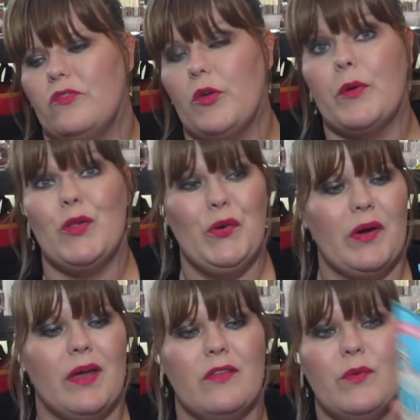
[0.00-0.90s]
Soap and
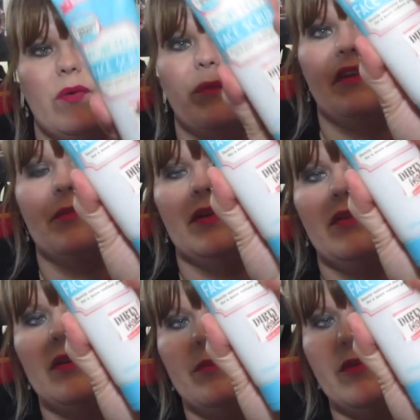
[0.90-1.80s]
Glory. That's what it reminds me of.
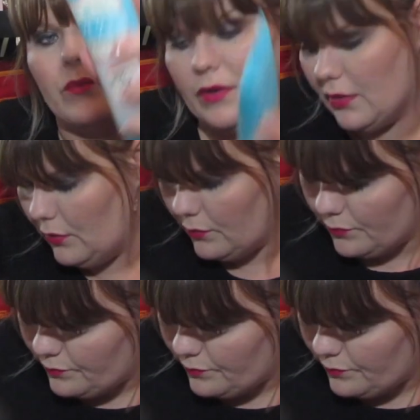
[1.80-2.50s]
really cute.